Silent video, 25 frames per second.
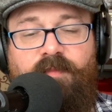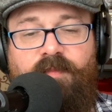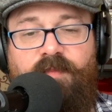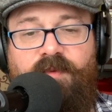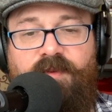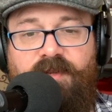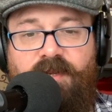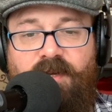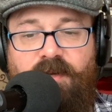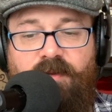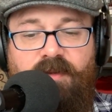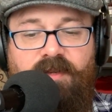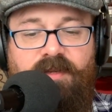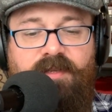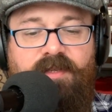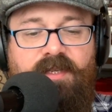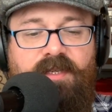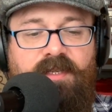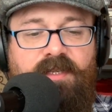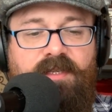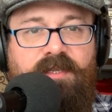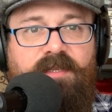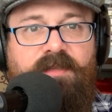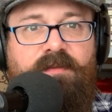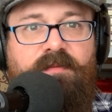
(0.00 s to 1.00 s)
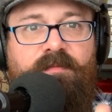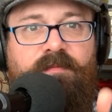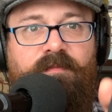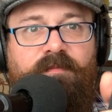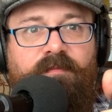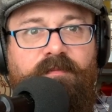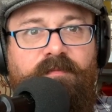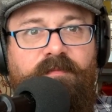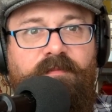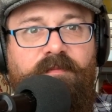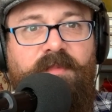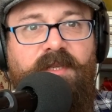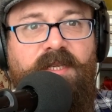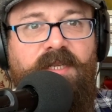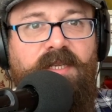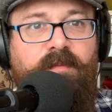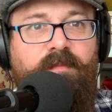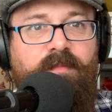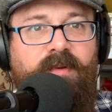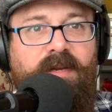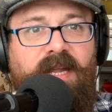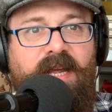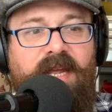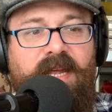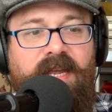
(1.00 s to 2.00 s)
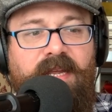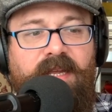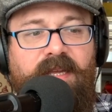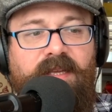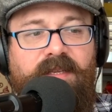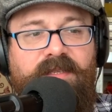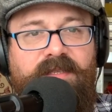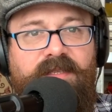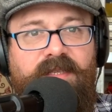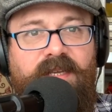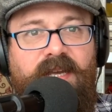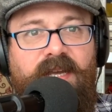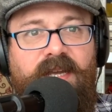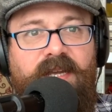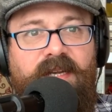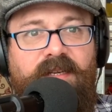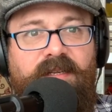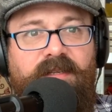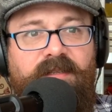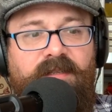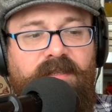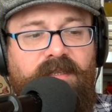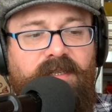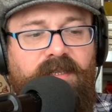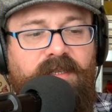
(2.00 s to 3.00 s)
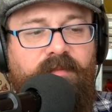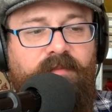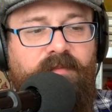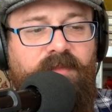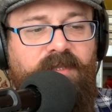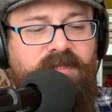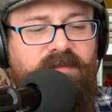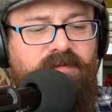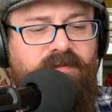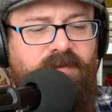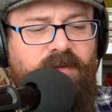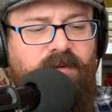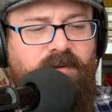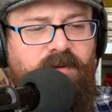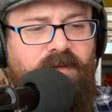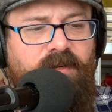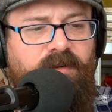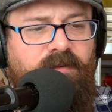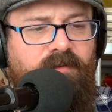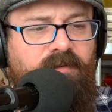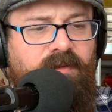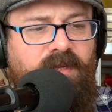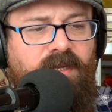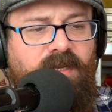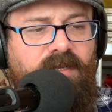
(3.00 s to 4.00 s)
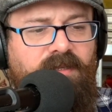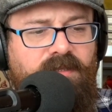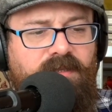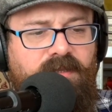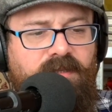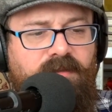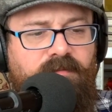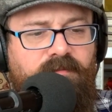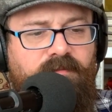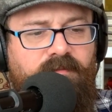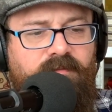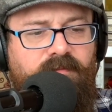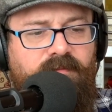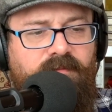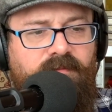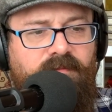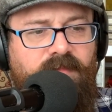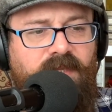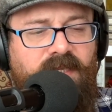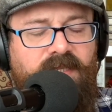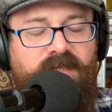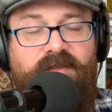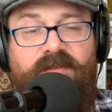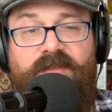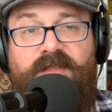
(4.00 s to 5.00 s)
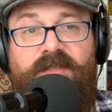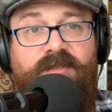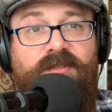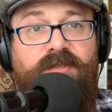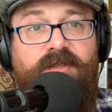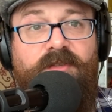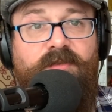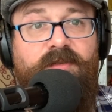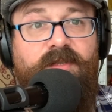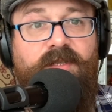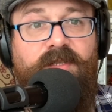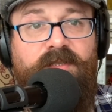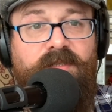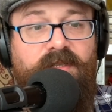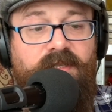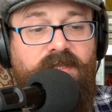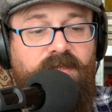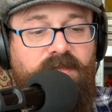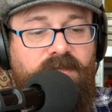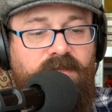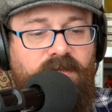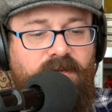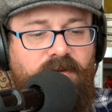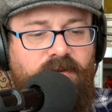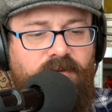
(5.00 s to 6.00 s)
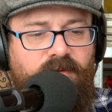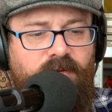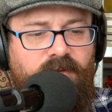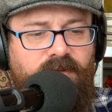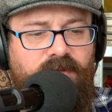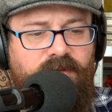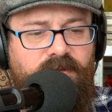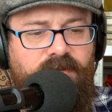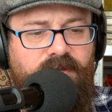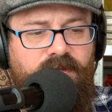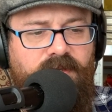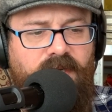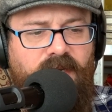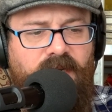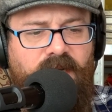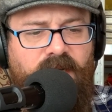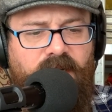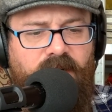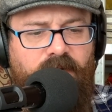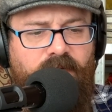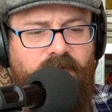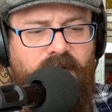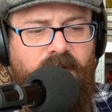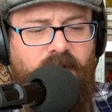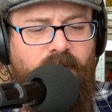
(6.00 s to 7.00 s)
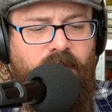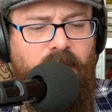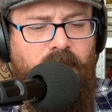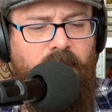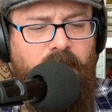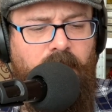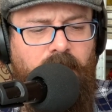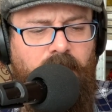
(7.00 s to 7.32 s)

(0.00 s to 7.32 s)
So this is me playing it, say, this phone I don't think hasn't got any juice. It's an old one that's just lying around.